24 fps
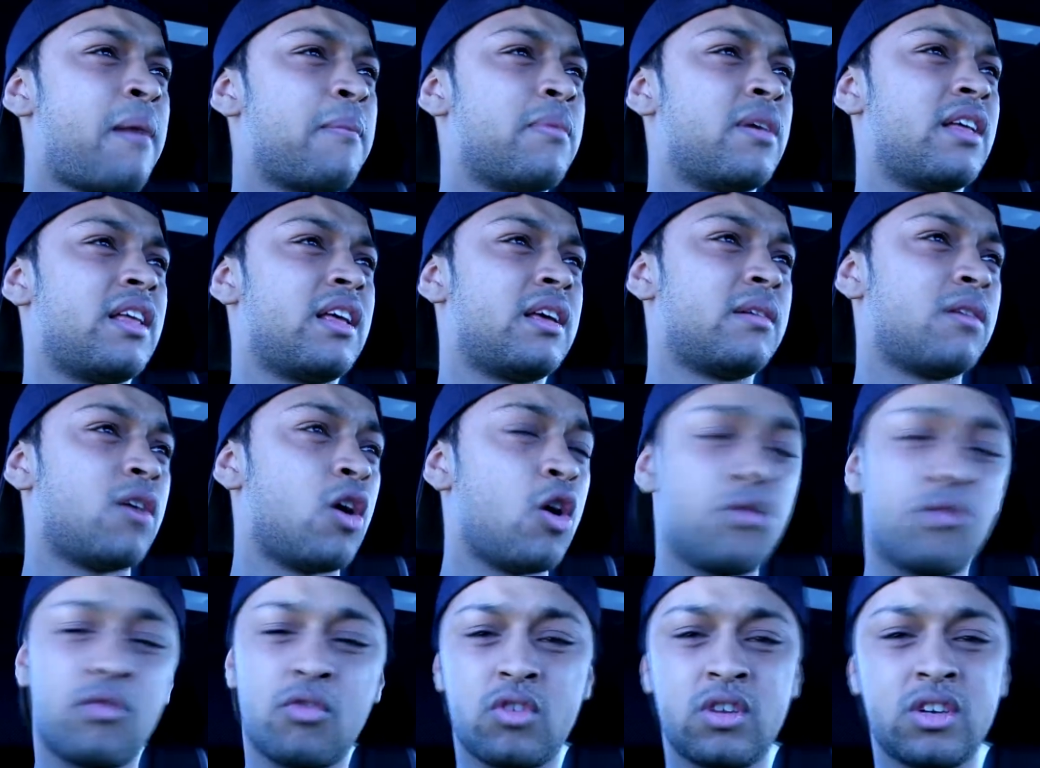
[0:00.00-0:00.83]
But
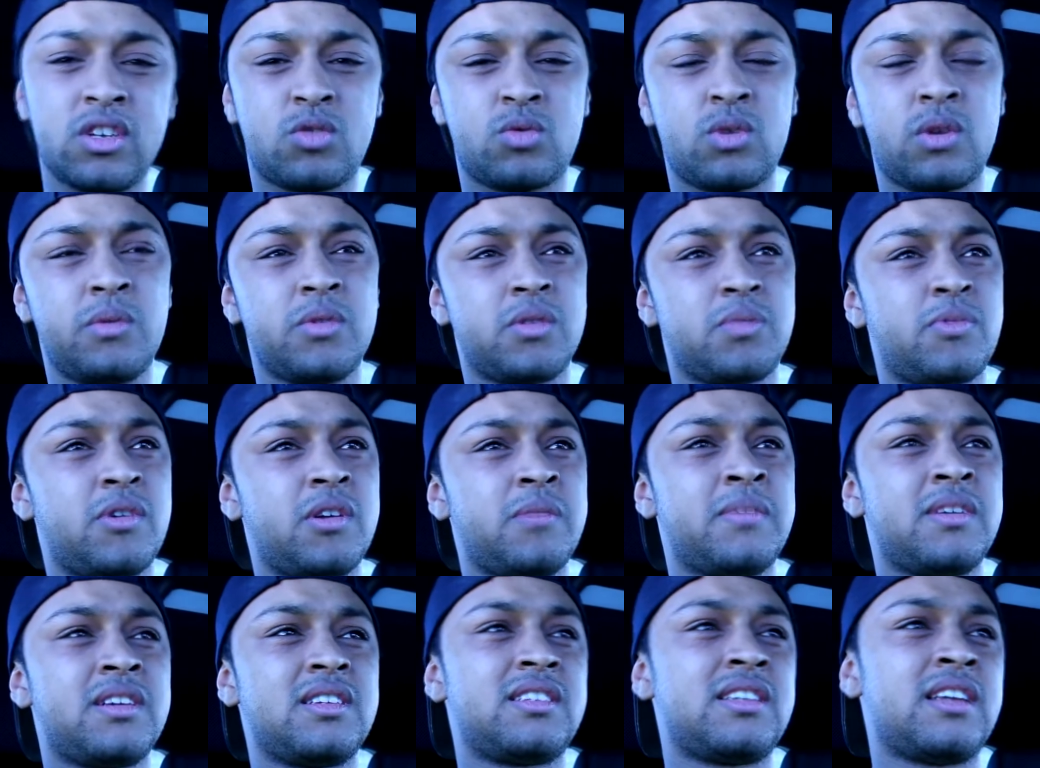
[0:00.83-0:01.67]
overall, his tweet was pretty
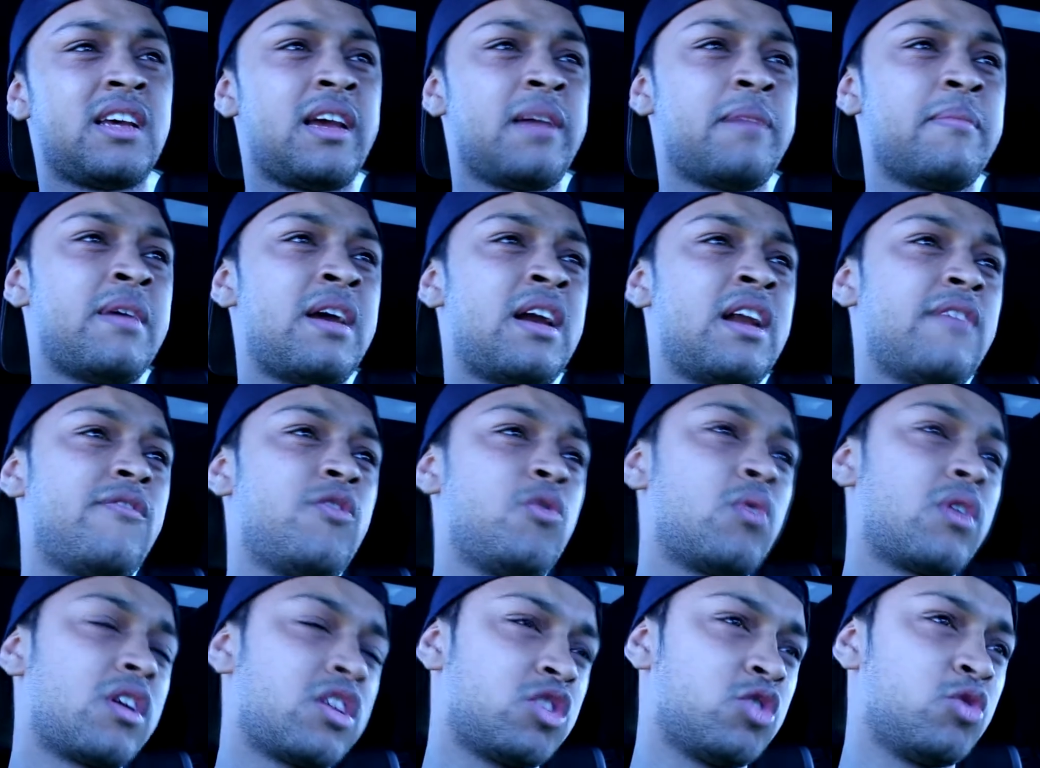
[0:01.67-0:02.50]
much saying, man, if
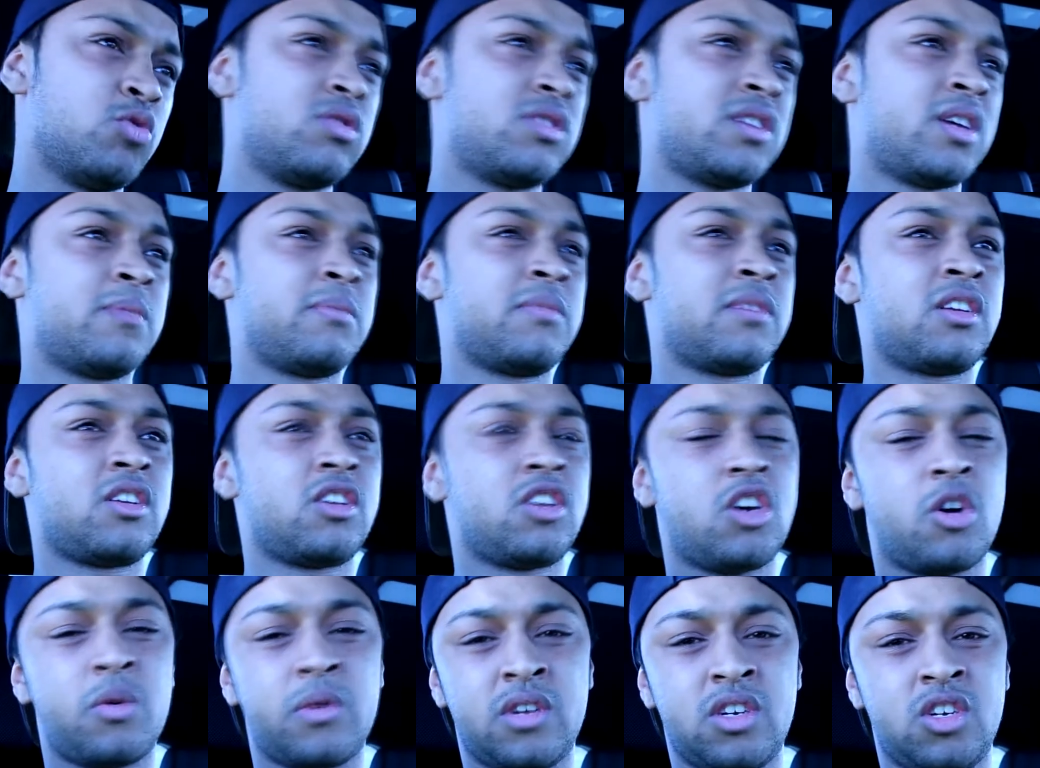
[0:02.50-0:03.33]
you want to do
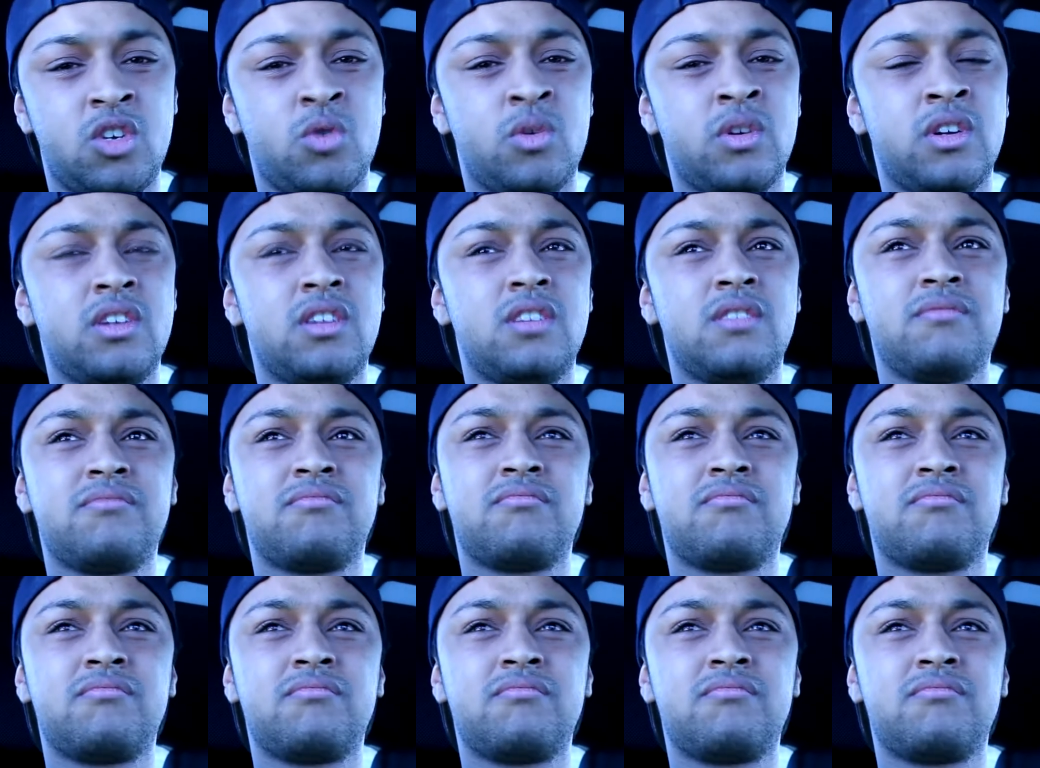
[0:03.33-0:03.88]
something, go and do it.